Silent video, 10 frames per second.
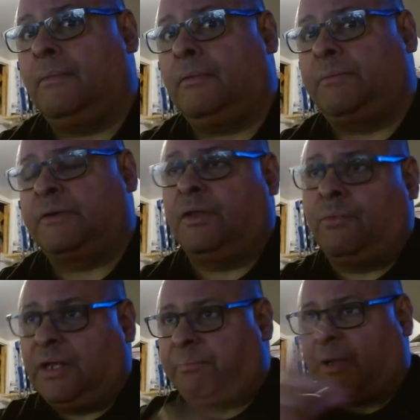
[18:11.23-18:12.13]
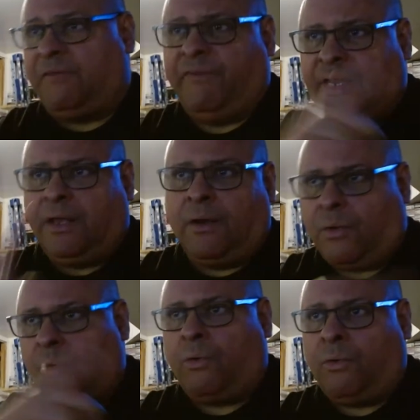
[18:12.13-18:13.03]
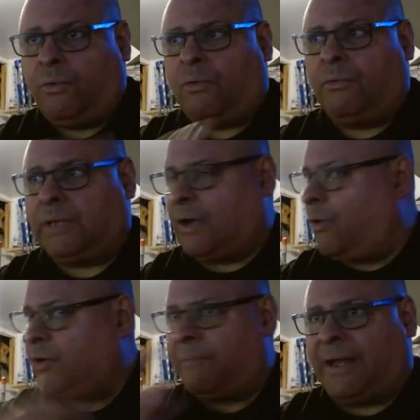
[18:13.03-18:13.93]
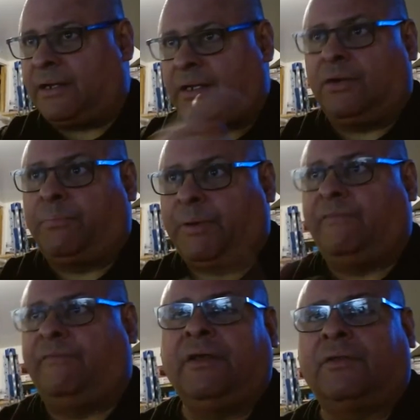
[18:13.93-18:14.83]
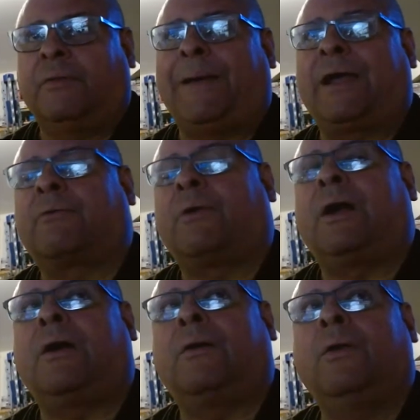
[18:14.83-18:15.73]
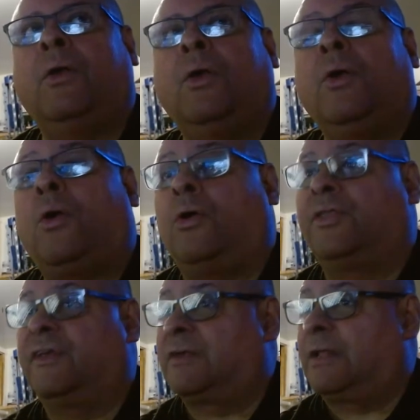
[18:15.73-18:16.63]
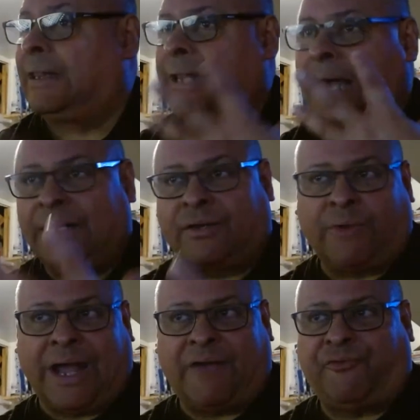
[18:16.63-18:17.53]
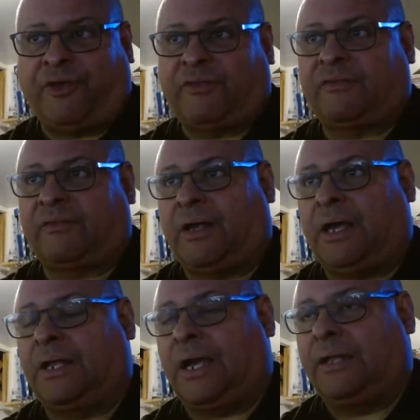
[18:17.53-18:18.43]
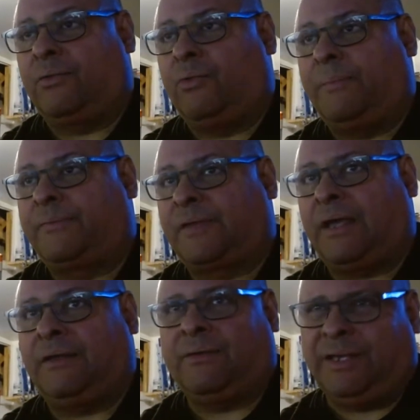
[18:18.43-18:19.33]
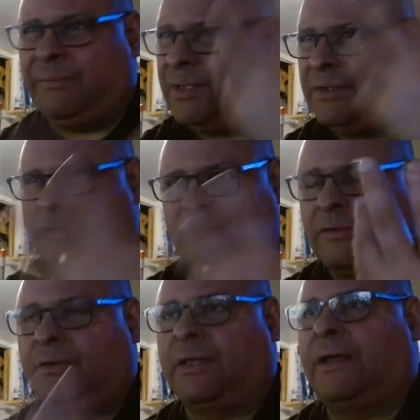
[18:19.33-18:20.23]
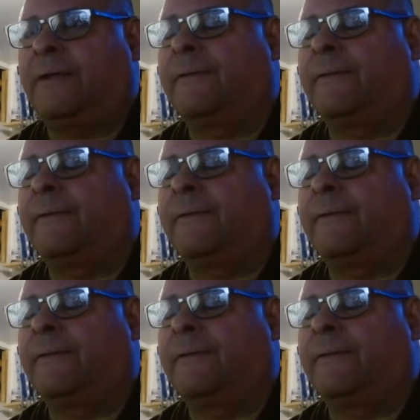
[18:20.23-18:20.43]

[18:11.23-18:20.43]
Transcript: Especially when they play video, like automatically they'll play video in the background, or there's a lot of graphics on the website, images and all that.